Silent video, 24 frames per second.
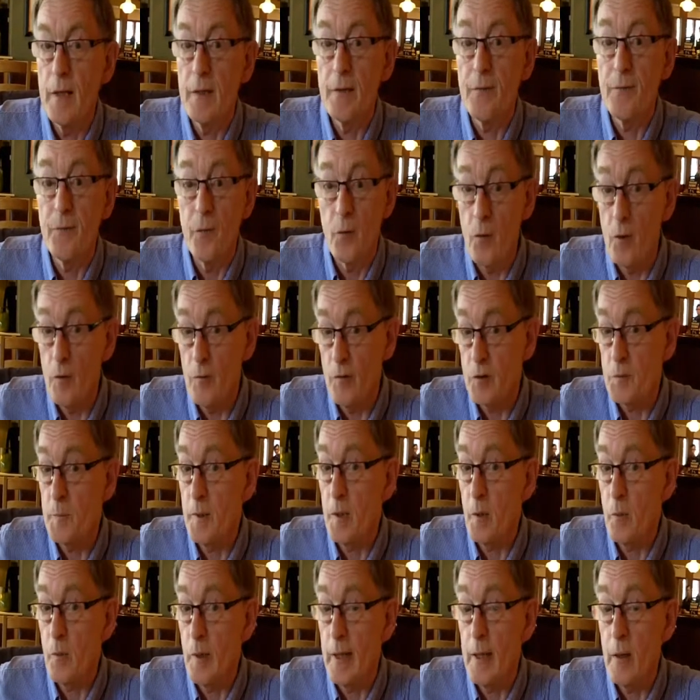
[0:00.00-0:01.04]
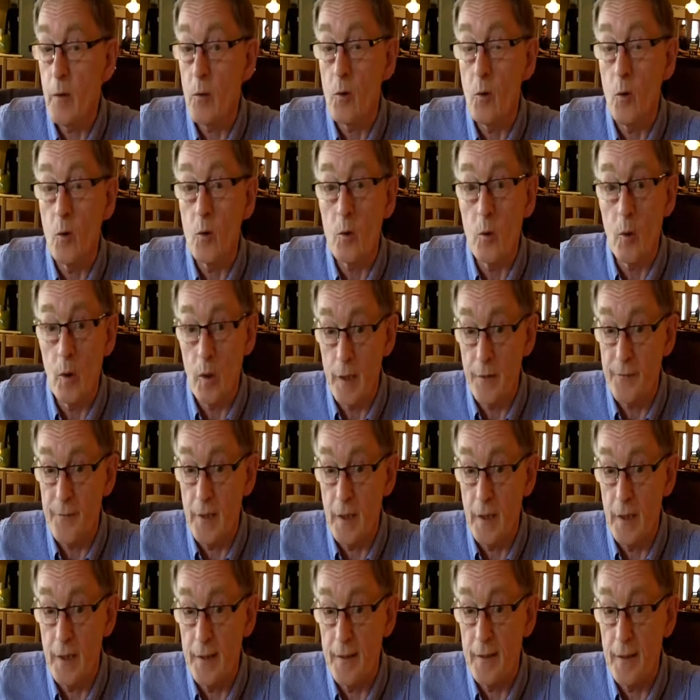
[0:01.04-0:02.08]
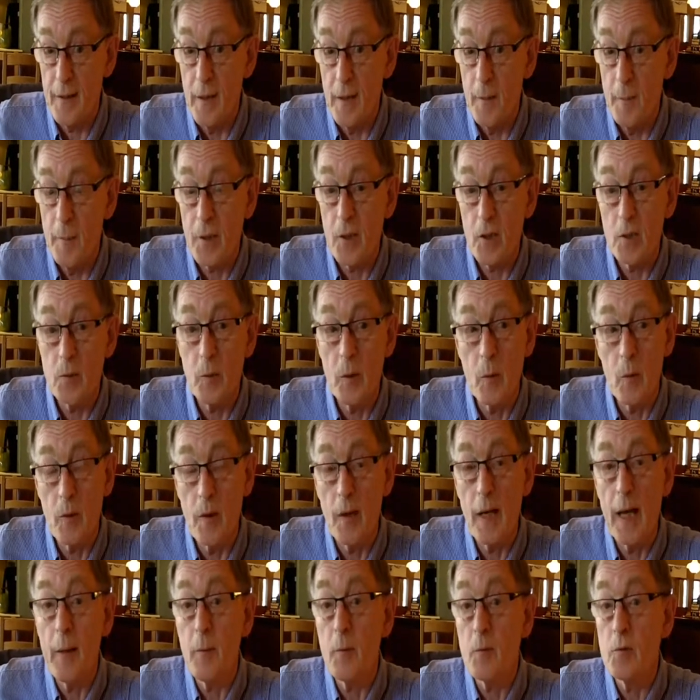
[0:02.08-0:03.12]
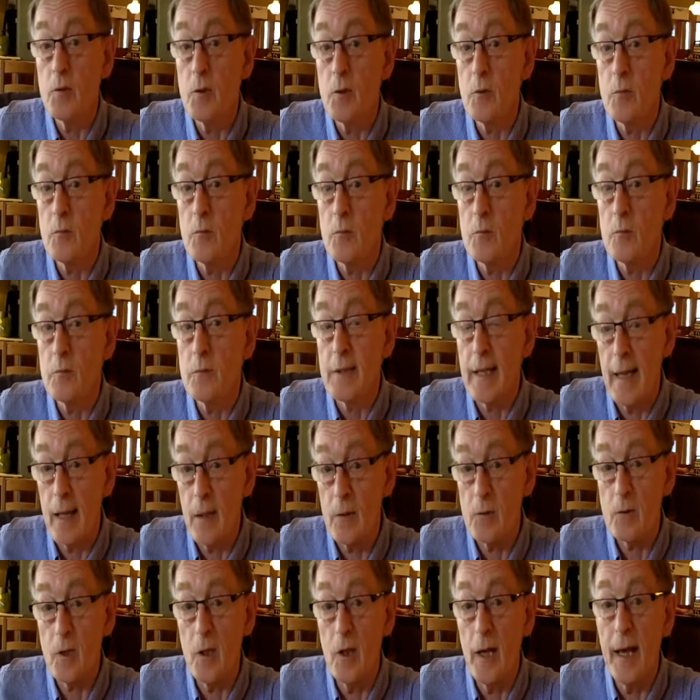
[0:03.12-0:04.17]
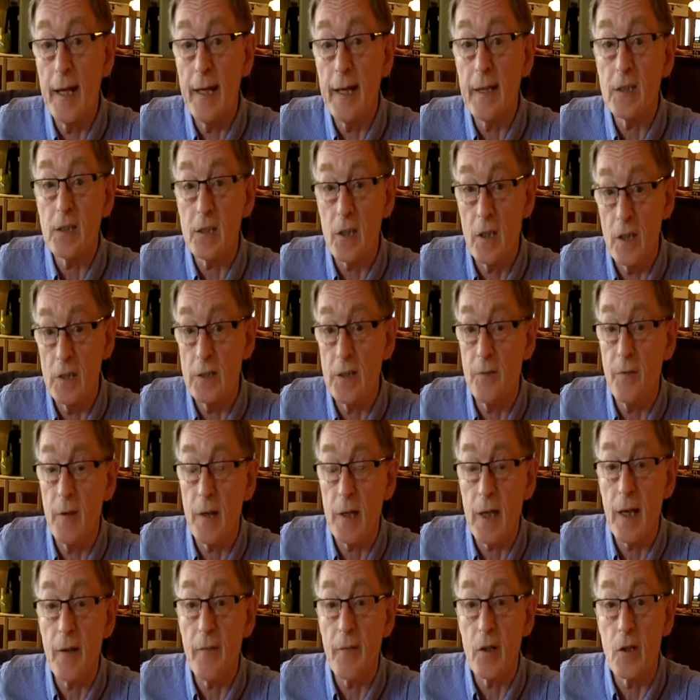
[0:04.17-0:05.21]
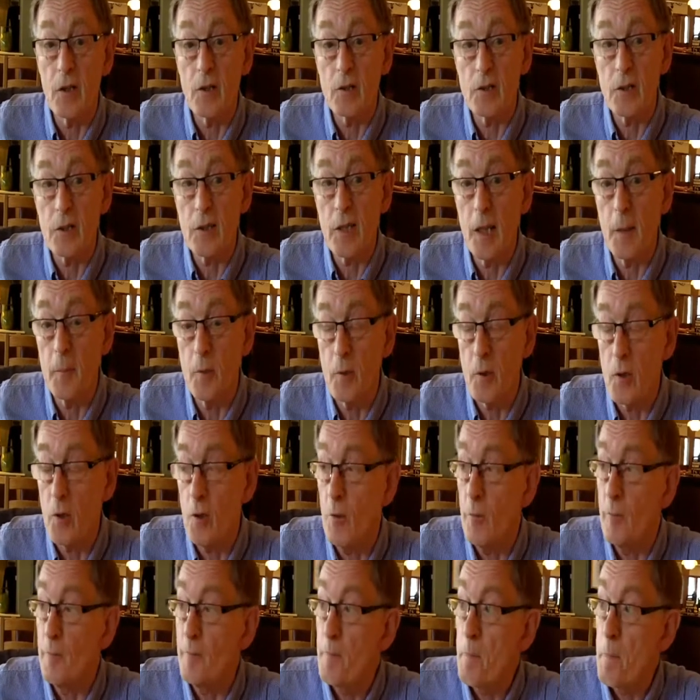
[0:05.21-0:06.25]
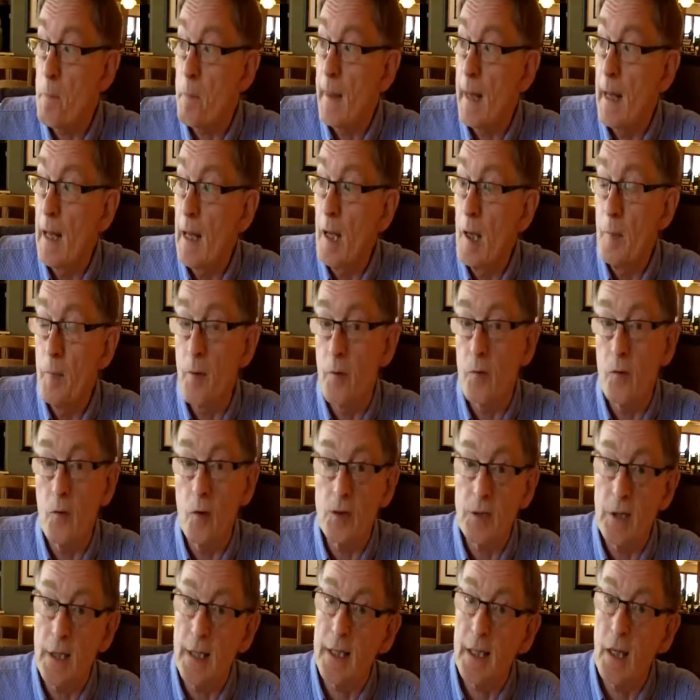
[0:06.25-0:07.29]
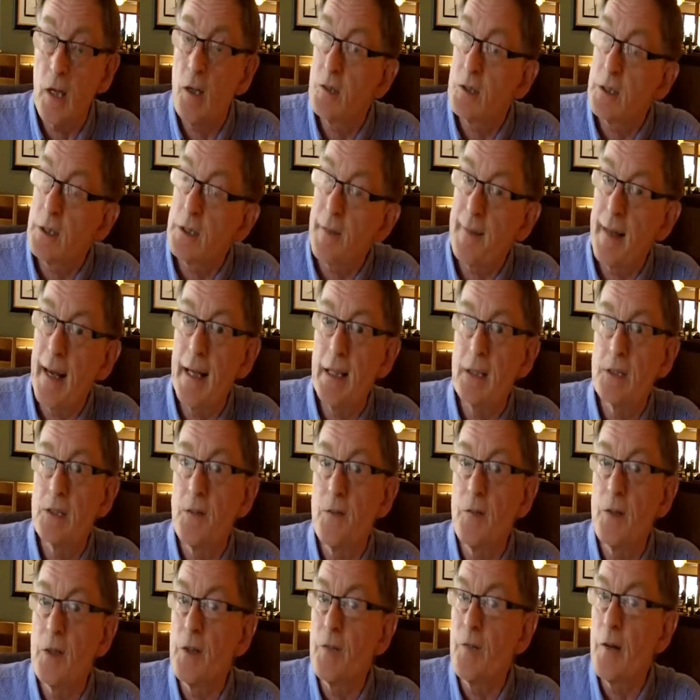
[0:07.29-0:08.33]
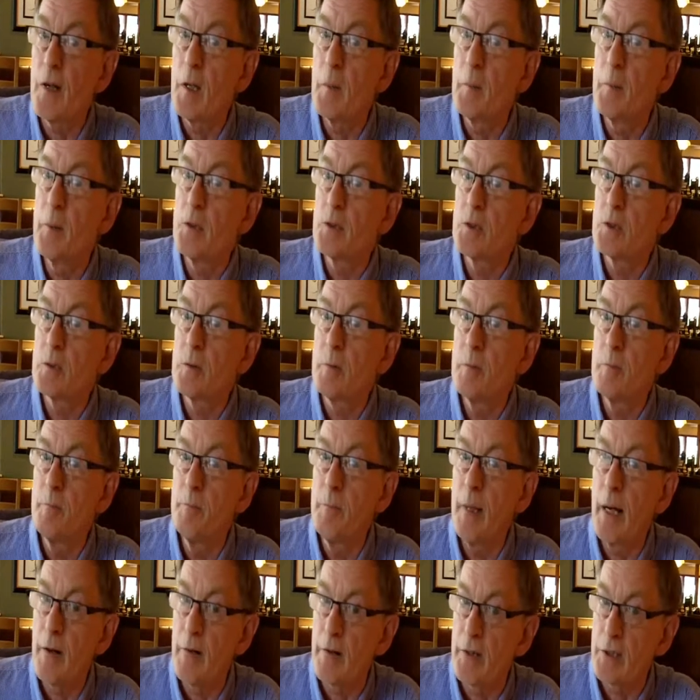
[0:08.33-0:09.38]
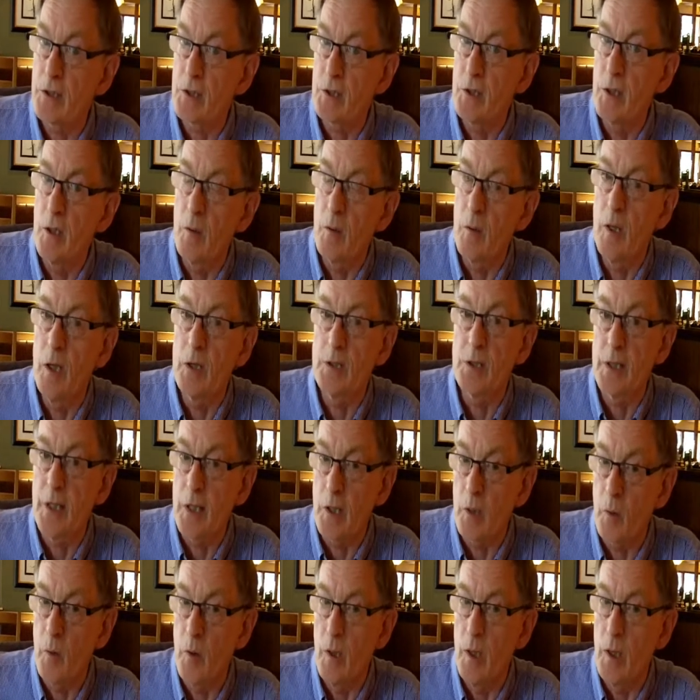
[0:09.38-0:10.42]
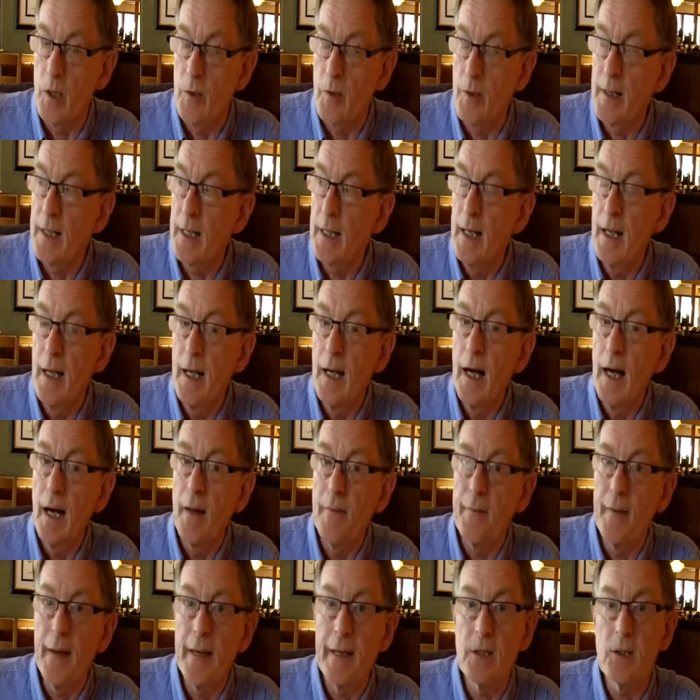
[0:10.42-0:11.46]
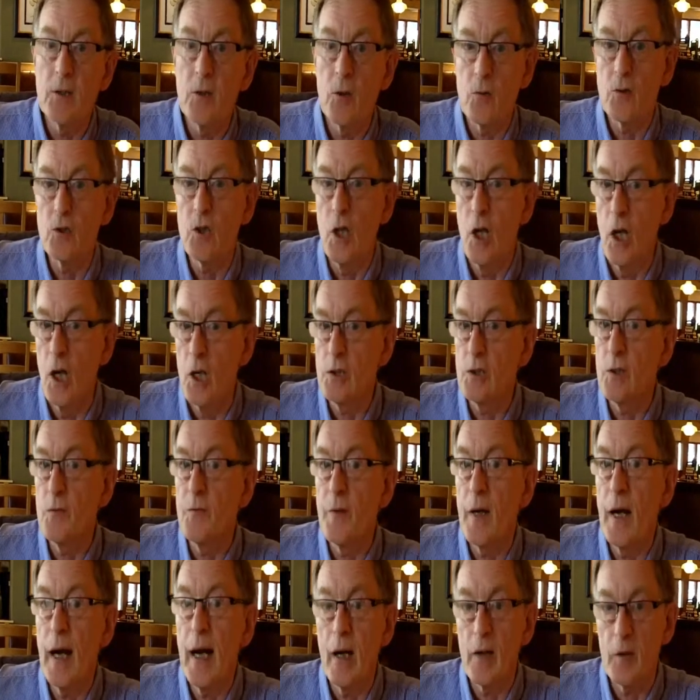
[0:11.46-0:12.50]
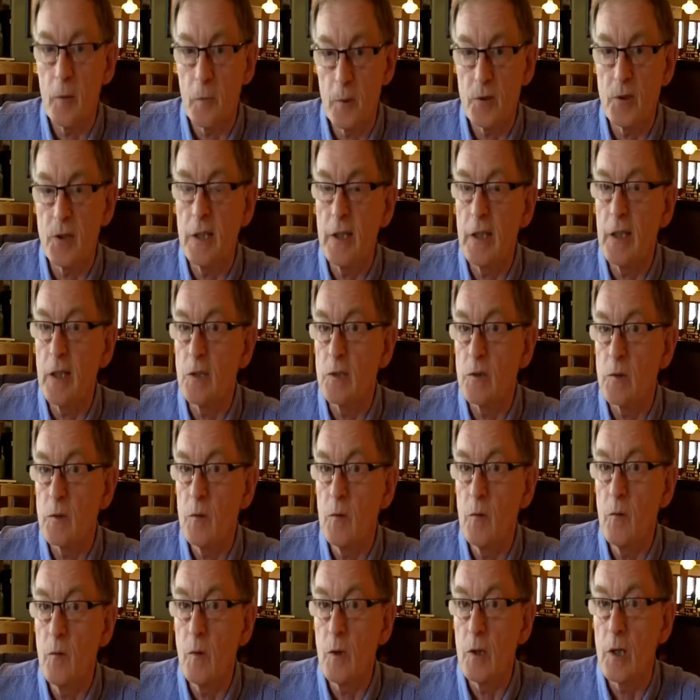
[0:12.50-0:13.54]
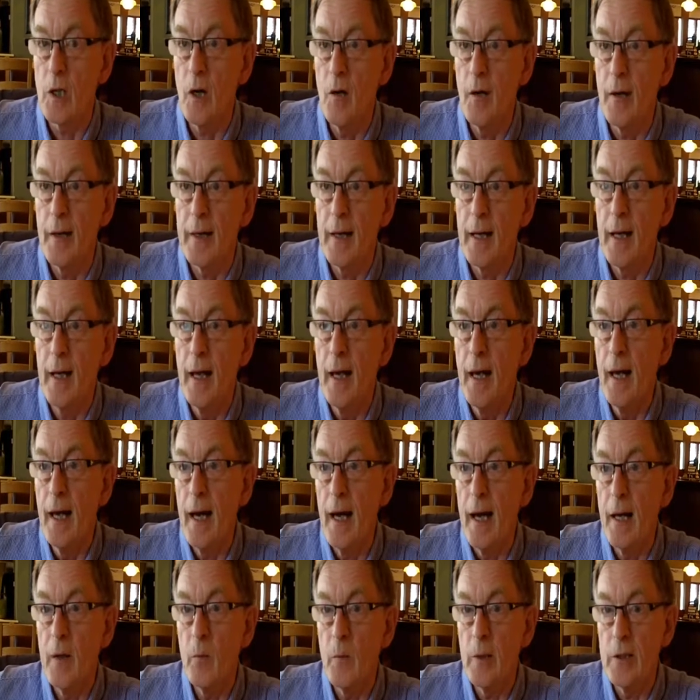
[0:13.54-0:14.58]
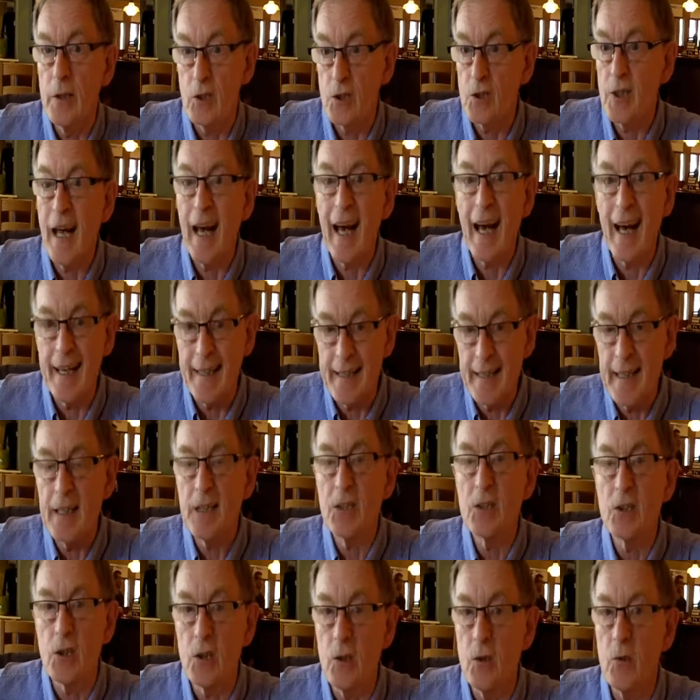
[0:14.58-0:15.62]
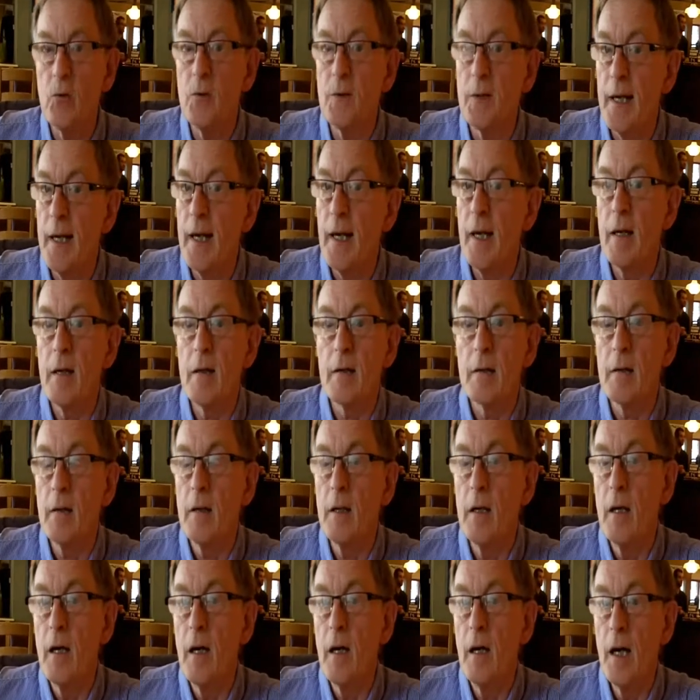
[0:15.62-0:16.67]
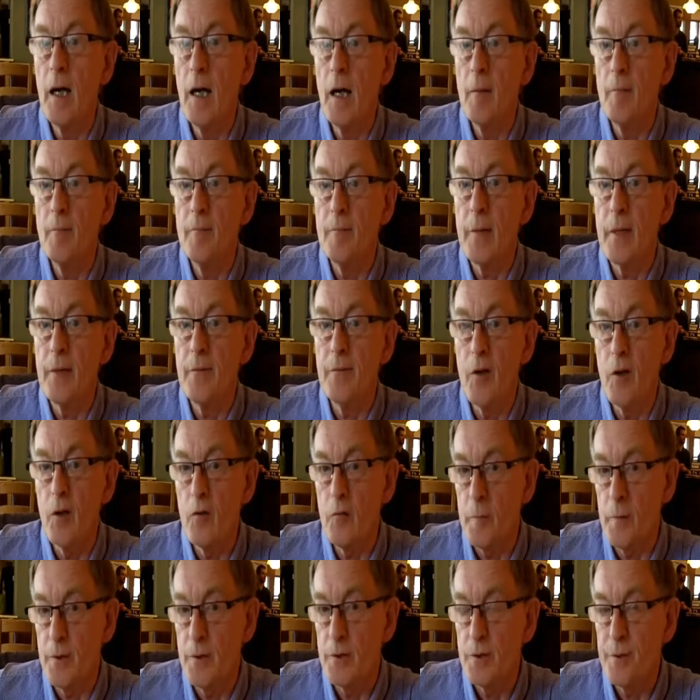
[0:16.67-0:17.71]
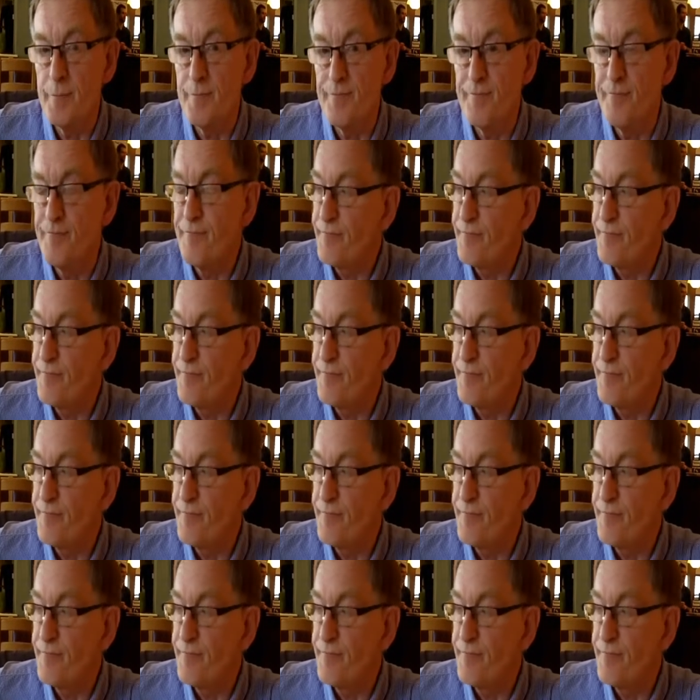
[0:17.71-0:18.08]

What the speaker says: and the four of us, by the way, are all qualified because we were able to counter any scientific evidence that they put up. But of course then it goes into the hands of the developer's barrister at an inquiry, and they took charge of how the proceedings were going, and we just added to their involvement.